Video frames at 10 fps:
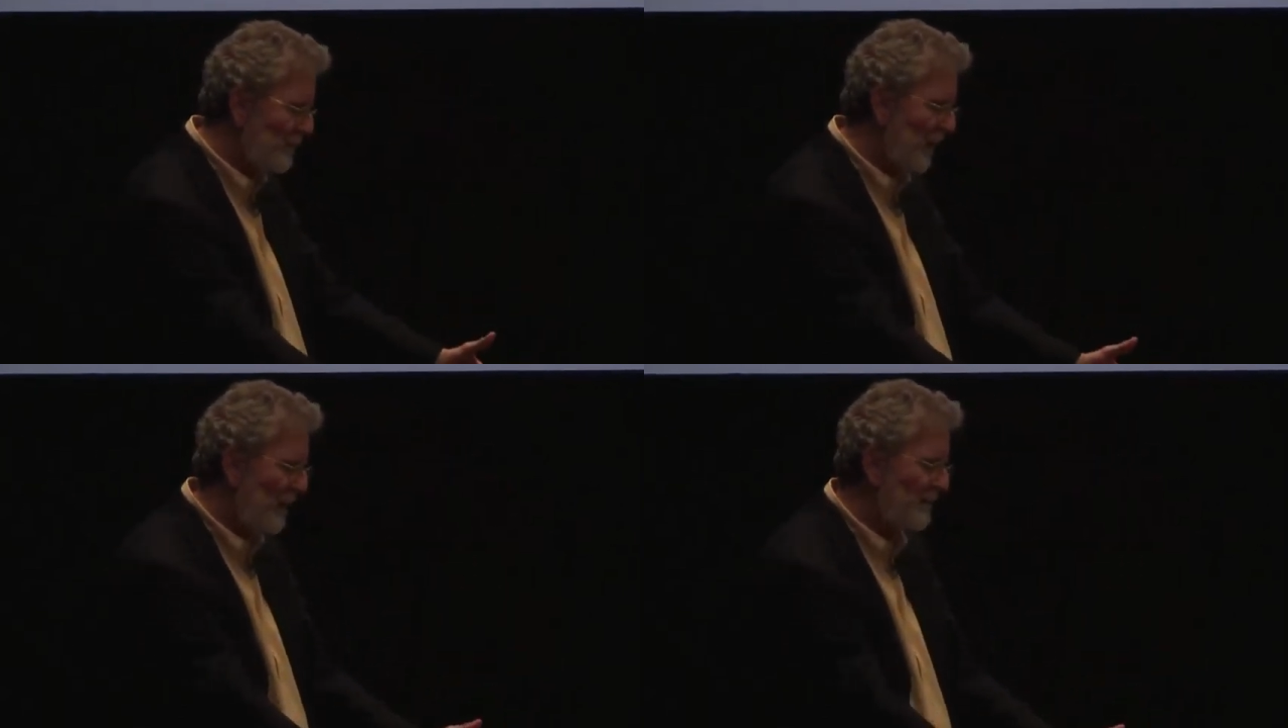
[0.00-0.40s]

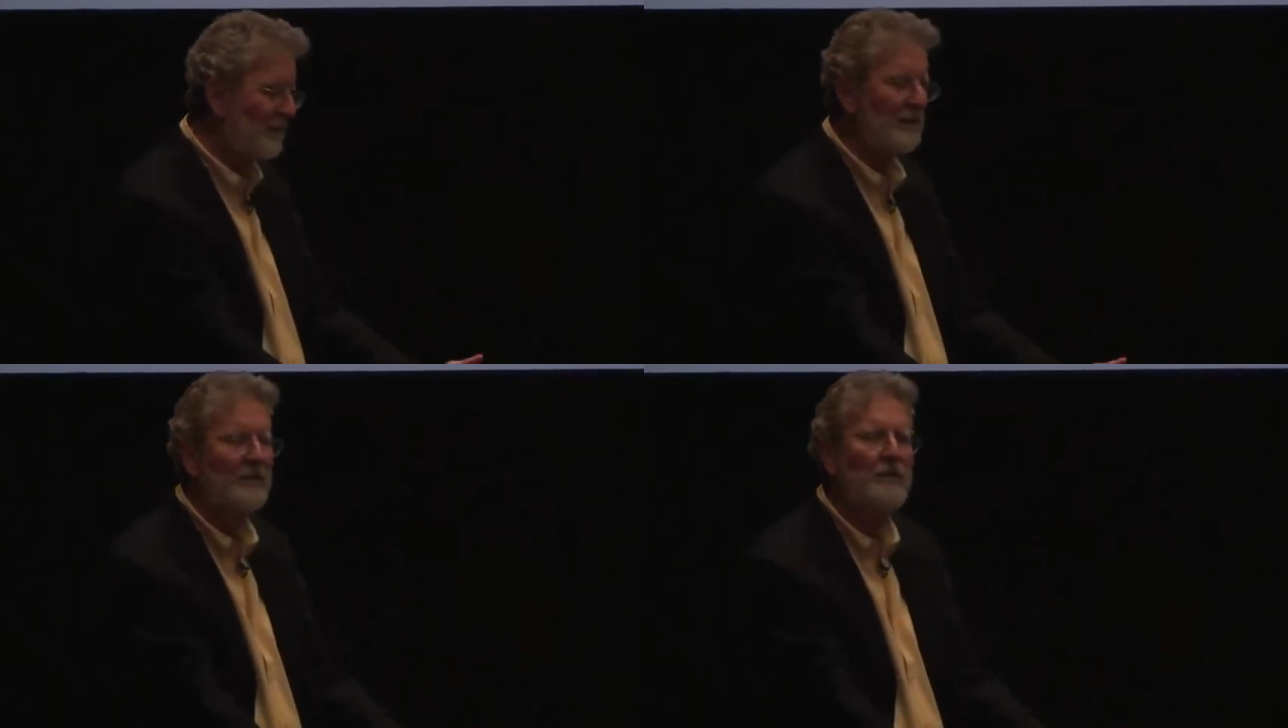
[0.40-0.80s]

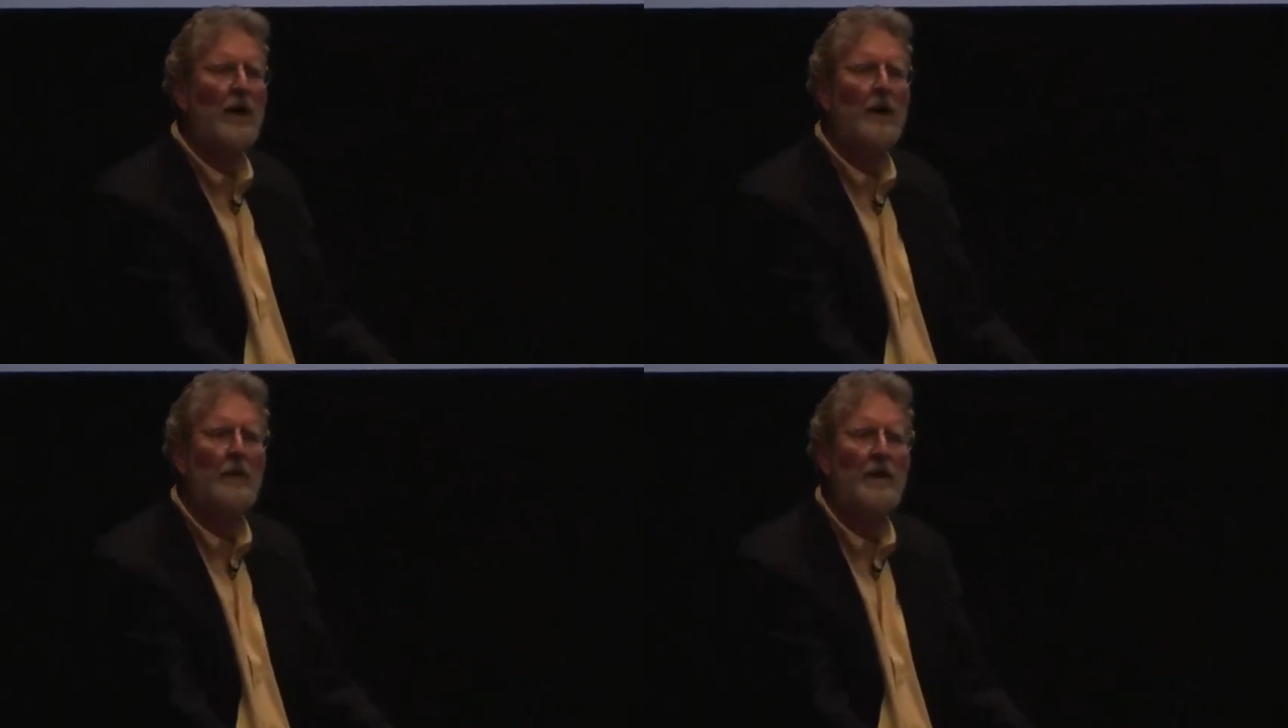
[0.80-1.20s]
hostile
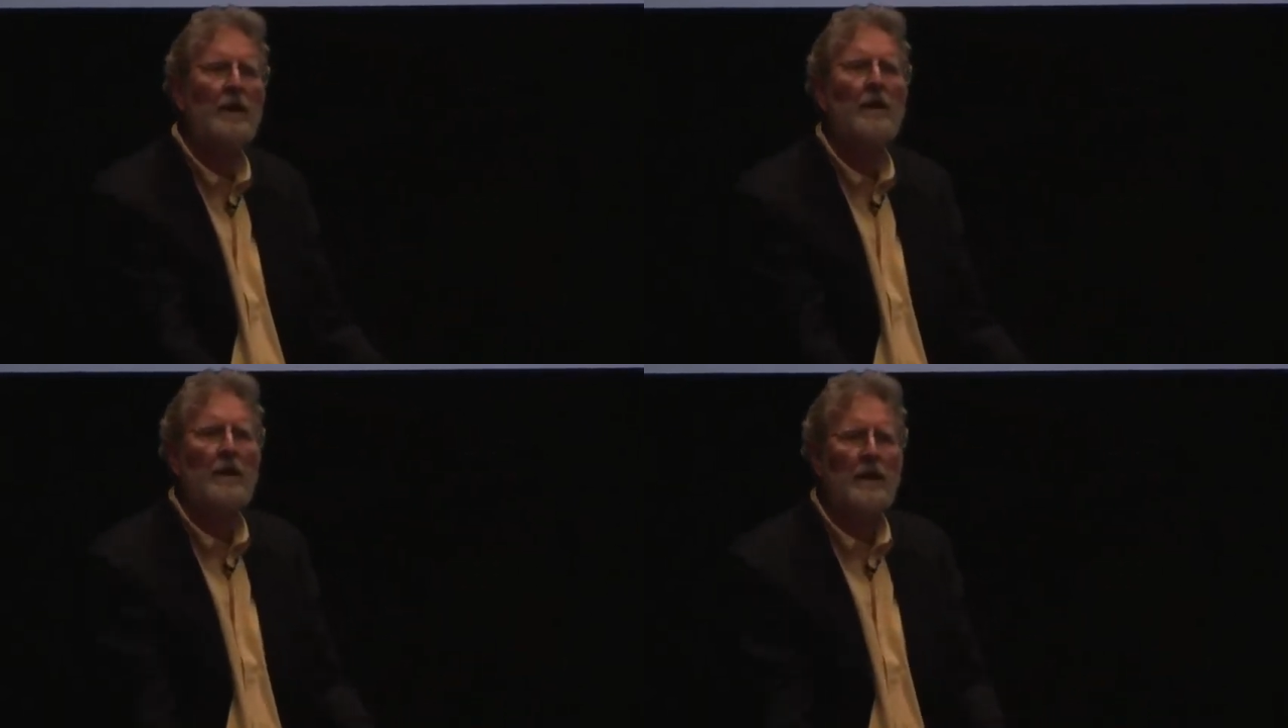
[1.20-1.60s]
environment
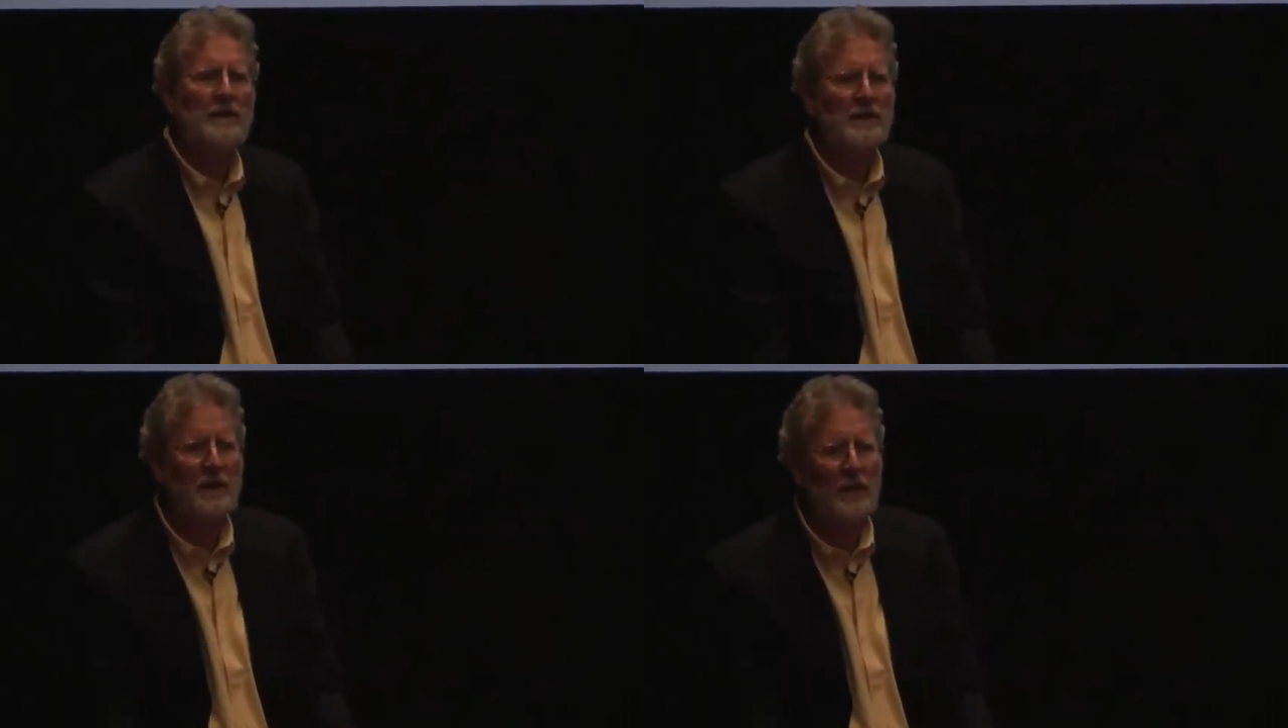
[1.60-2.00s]
and
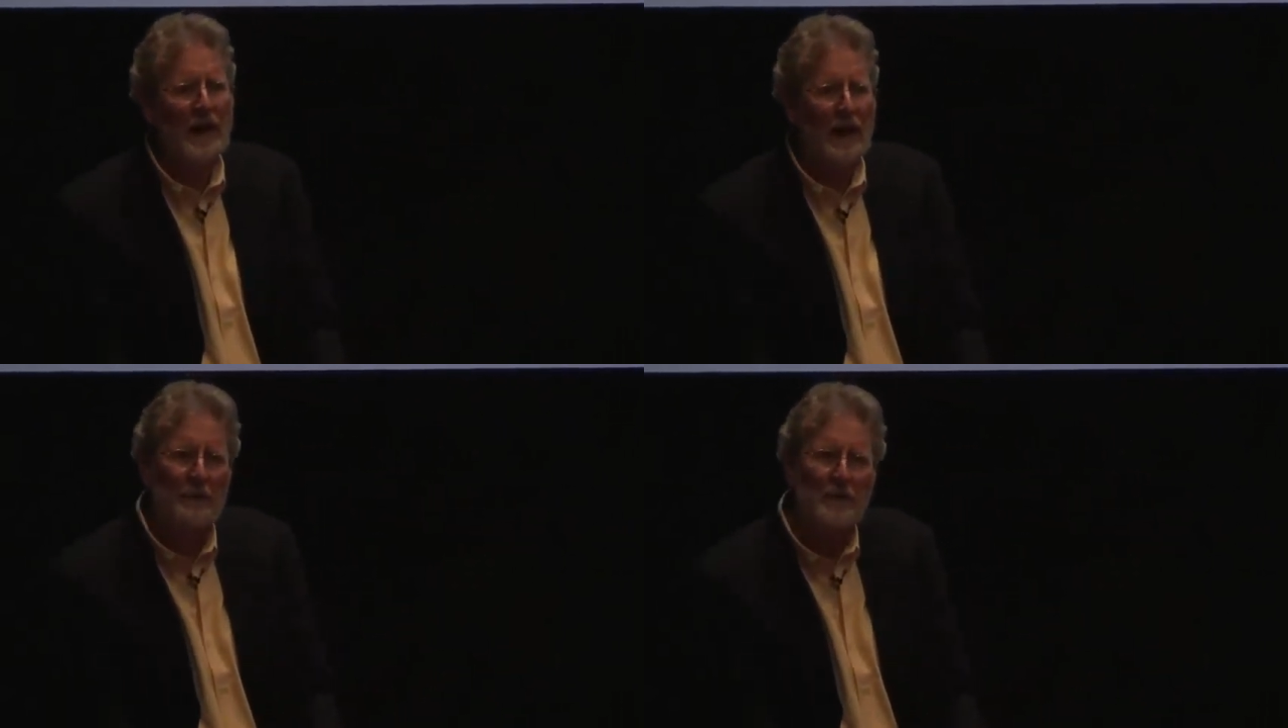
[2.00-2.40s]
see what
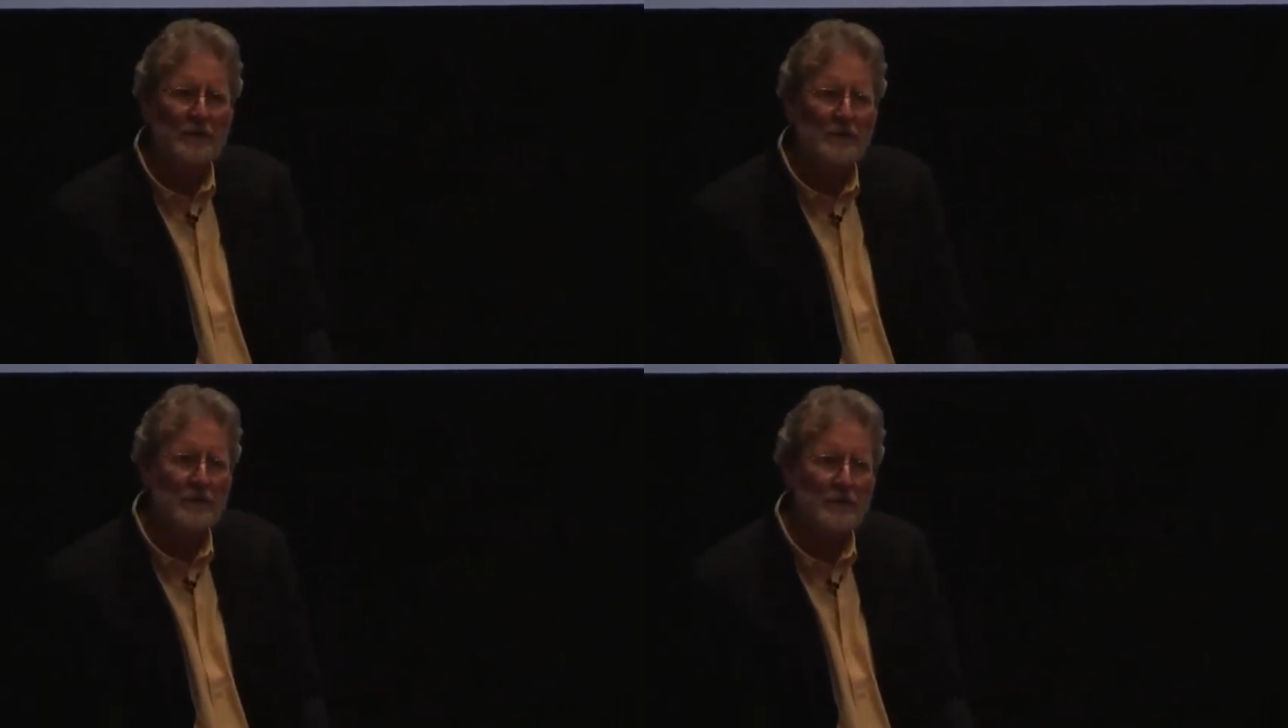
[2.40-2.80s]
happens.